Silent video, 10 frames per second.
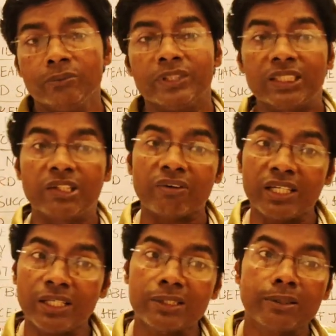with
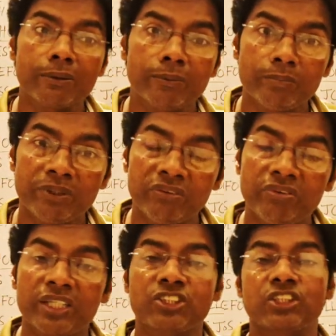great
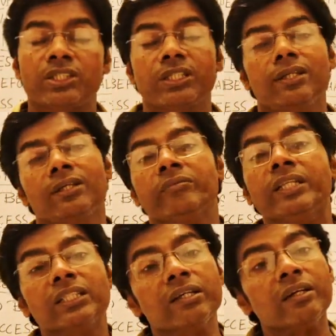perfection and
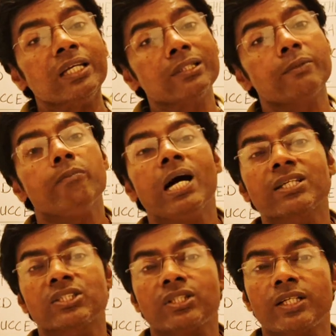with great
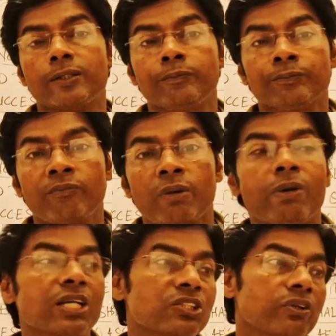
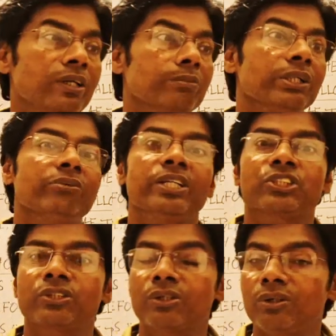mastery and
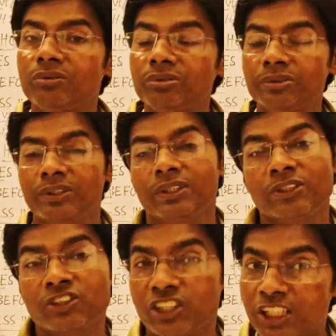perfection of
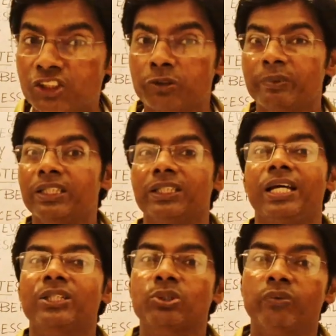Shakespeare.
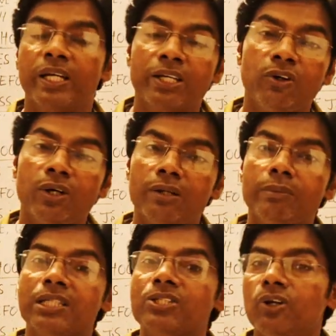That's why I call
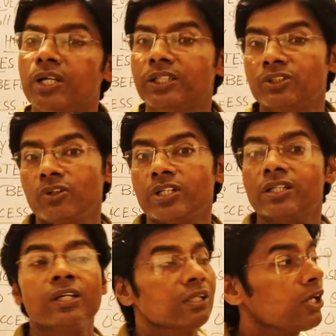Miltonic
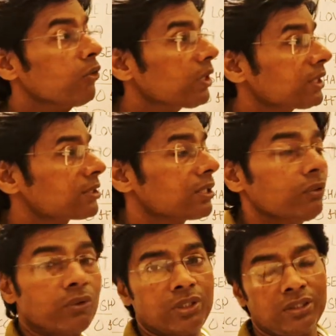sonnet. Now let's
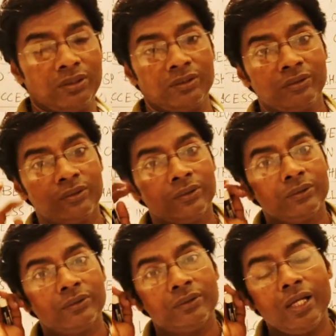look
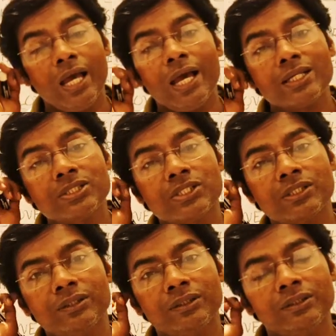
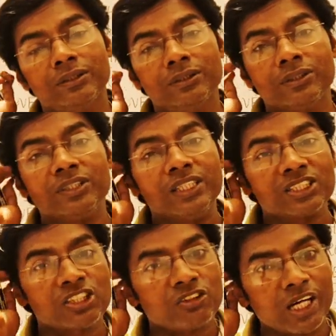at the
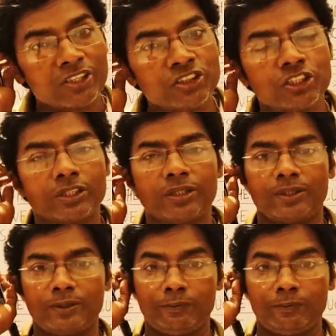structure